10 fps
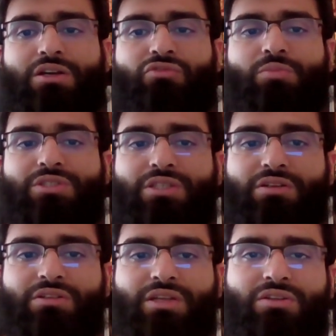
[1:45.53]
from
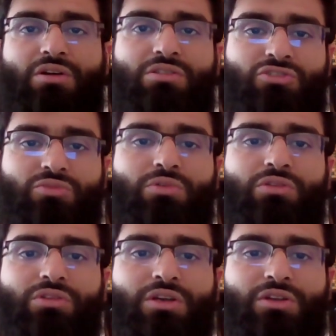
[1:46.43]
skilled and
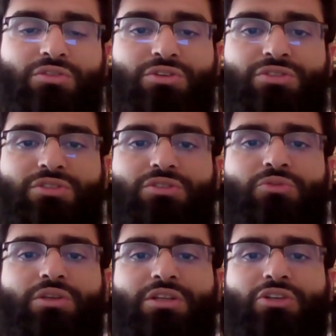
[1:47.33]
knowledgeable nurses
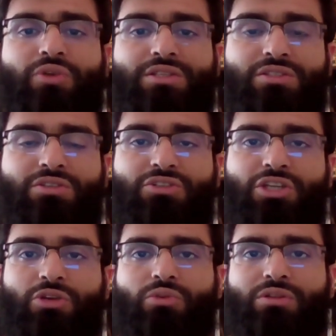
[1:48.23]
who can address their
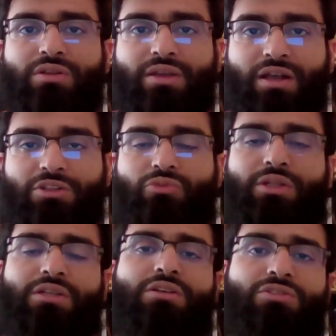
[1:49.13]
general
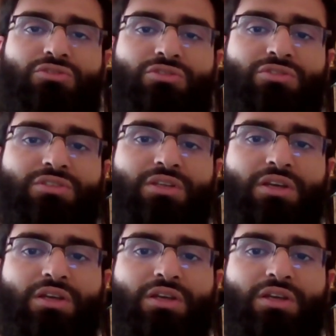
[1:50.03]
health-related concerns.